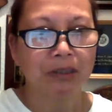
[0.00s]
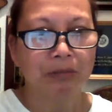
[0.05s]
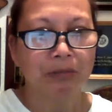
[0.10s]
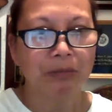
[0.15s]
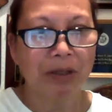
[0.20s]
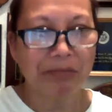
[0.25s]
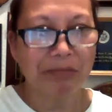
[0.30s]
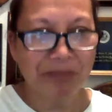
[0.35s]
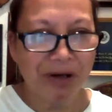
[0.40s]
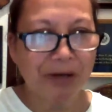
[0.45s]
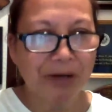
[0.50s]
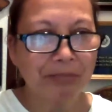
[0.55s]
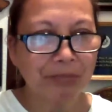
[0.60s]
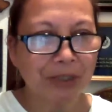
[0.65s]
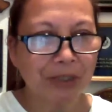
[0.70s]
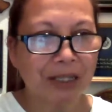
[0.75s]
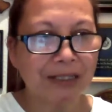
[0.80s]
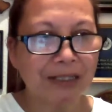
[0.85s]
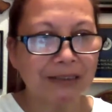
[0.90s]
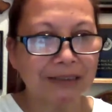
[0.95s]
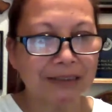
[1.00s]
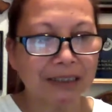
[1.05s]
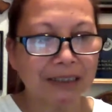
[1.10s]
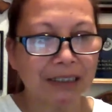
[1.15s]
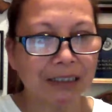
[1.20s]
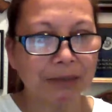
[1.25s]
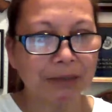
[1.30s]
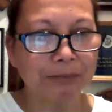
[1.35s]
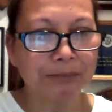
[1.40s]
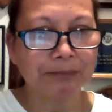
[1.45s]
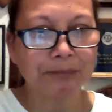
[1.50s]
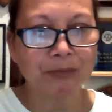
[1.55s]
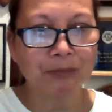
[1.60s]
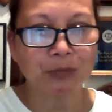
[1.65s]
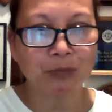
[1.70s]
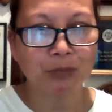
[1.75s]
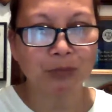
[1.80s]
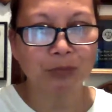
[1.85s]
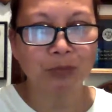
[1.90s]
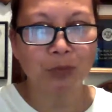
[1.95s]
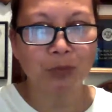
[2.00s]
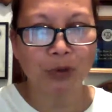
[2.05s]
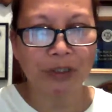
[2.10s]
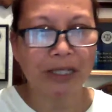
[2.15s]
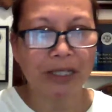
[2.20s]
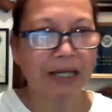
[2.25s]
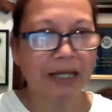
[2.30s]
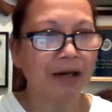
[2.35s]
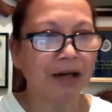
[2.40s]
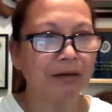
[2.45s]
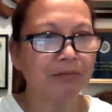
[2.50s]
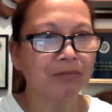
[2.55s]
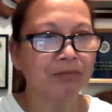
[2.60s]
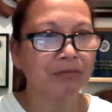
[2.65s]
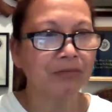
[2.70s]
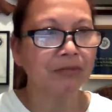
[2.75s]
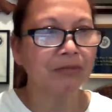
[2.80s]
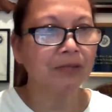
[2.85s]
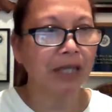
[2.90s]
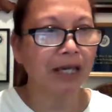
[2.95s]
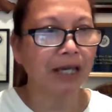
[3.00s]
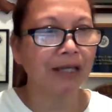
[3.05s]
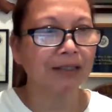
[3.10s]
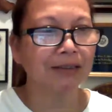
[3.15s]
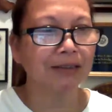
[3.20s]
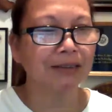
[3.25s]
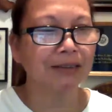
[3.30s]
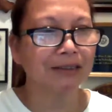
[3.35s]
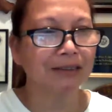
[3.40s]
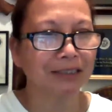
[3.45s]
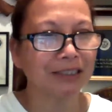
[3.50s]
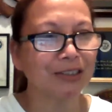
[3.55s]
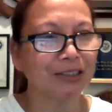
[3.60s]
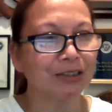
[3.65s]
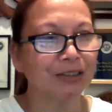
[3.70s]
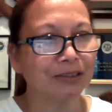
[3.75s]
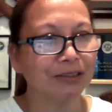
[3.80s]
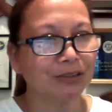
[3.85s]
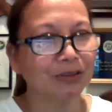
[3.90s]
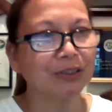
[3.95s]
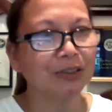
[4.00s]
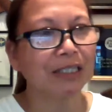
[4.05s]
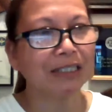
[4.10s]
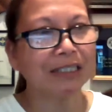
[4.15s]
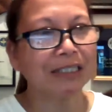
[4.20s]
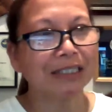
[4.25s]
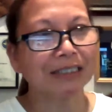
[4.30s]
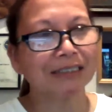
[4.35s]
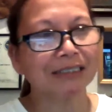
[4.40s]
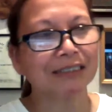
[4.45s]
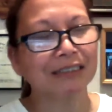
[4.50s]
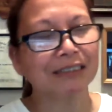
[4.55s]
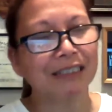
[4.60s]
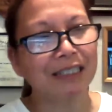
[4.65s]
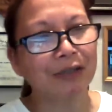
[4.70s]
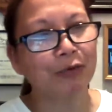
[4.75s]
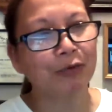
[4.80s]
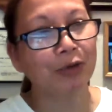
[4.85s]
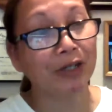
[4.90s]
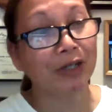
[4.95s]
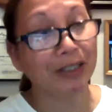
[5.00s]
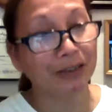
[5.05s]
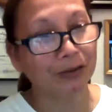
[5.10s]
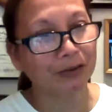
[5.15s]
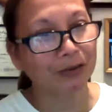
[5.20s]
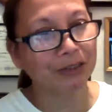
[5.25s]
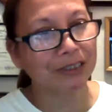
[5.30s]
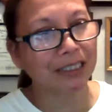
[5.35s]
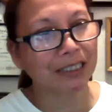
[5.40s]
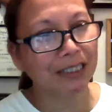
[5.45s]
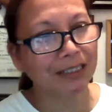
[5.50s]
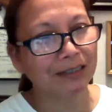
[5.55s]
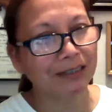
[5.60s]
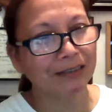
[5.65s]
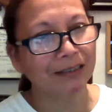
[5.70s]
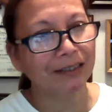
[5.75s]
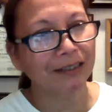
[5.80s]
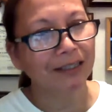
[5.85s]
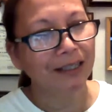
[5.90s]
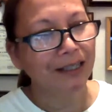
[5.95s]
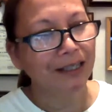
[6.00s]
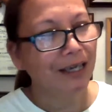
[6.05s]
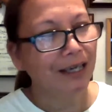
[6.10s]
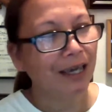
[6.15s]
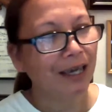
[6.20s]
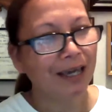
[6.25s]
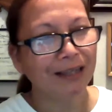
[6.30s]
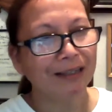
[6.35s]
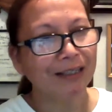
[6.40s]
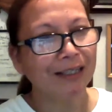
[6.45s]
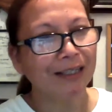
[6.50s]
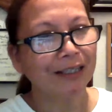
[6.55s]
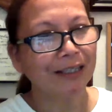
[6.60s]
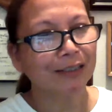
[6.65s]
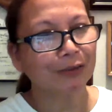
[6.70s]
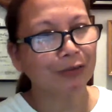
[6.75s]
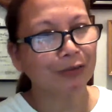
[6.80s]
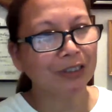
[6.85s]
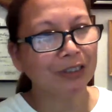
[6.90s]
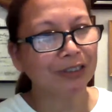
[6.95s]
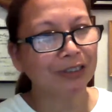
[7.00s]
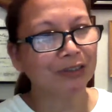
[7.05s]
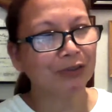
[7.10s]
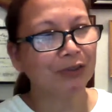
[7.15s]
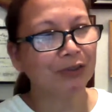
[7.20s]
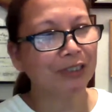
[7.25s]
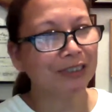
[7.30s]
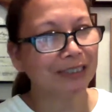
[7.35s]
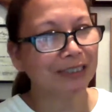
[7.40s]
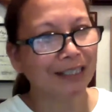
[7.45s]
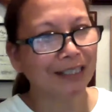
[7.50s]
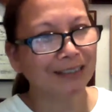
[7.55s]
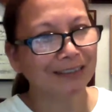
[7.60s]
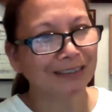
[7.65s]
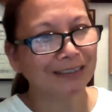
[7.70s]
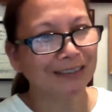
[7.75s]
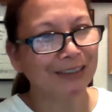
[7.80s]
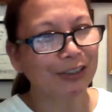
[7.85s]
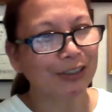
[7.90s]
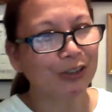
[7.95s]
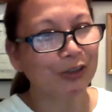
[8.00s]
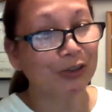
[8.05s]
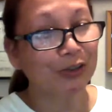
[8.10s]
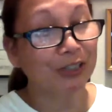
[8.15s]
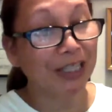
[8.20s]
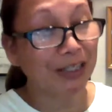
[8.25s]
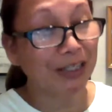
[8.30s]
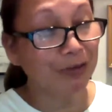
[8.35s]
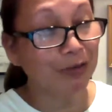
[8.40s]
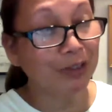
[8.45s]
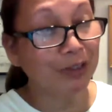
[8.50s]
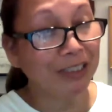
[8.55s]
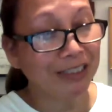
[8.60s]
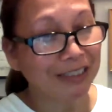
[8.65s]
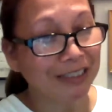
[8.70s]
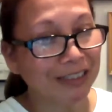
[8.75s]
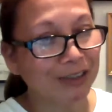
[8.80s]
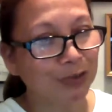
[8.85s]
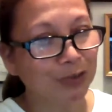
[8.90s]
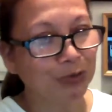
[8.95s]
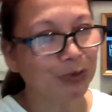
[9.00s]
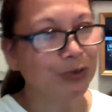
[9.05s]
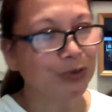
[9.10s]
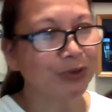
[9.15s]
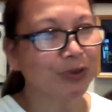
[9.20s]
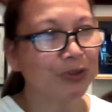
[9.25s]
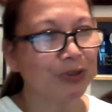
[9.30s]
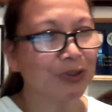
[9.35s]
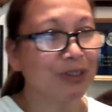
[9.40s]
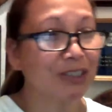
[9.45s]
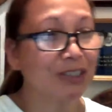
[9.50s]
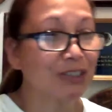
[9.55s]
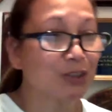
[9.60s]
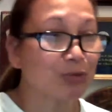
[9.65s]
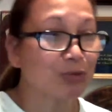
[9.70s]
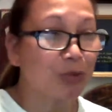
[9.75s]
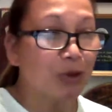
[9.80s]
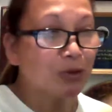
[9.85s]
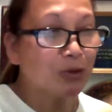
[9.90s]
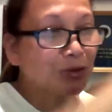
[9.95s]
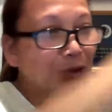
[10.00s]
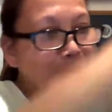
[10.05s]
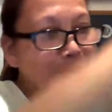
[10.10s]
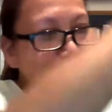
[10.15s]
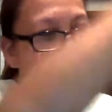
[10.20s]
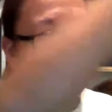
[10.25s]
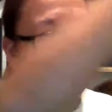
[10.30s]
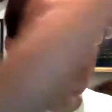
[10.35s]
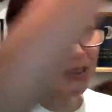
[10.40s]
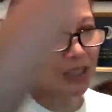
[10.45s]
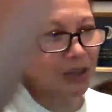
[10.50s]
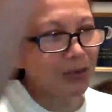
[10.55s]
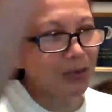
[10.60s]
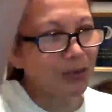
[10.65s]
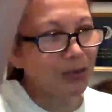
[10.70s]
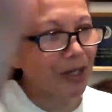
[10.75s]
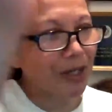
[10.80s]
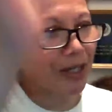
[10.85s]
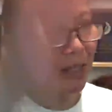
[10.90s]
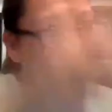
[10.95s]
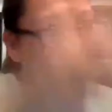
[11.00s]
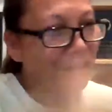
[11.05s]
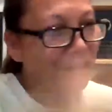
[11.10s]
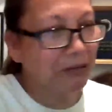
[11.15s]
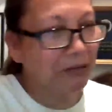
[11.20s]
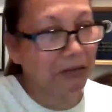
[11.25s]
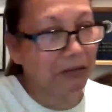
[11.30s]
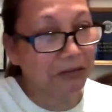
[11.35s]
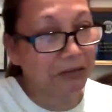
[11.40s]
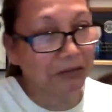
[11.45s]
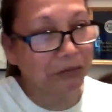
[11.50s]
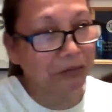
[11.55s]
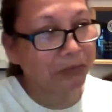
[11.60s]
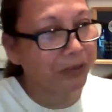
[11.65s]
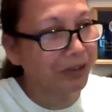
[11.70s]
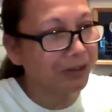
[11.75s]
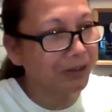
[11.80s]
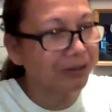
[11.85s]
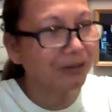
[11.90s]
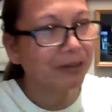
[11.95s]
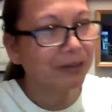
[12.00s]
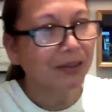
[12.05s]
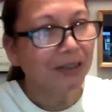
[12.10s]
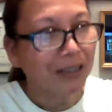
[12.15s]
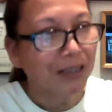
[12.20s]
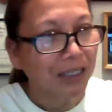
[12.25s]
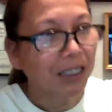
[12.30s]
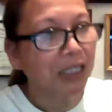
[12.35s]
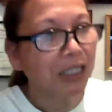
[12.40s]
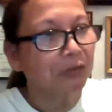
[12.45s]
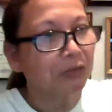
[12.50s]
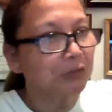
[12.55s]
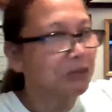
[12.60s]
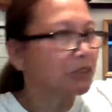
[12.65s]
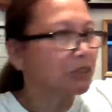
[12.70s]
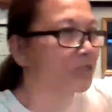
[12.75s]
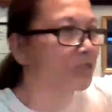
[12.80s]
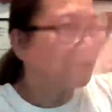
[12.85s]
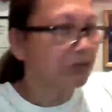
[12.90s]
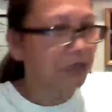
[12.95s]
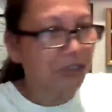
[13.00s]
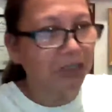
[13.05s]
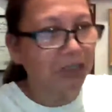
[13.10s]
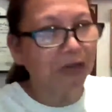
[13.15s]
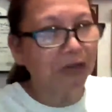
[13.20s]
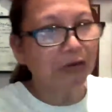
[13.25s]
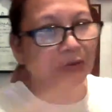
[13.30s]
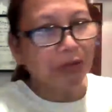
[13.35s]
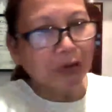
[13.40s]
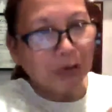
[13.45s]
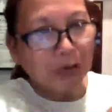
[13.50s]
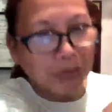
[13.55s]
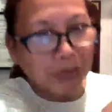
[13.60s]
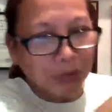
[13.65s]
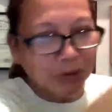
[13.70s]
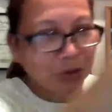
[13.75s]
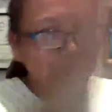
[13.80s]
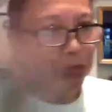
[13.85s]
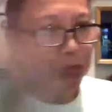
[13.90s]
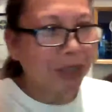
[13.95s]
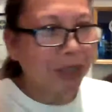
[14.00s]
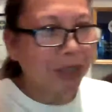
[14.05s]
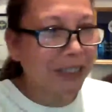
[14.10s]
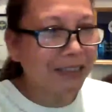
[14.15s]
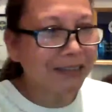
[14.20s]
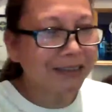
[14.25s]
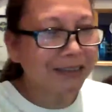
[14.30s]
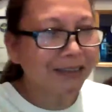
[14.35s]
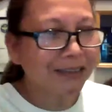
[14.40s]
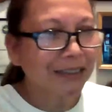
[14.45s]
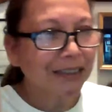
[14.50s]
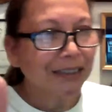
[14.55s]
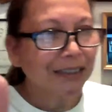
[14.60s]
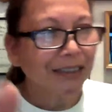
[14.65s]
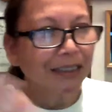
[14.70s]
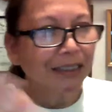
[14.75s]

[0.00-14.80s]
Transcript: fireplace when I have guests, just so that they can see what it looks like, and they get really so excited, that it really does work. The smoke goes that way, or in the wind comes, they go all over the place.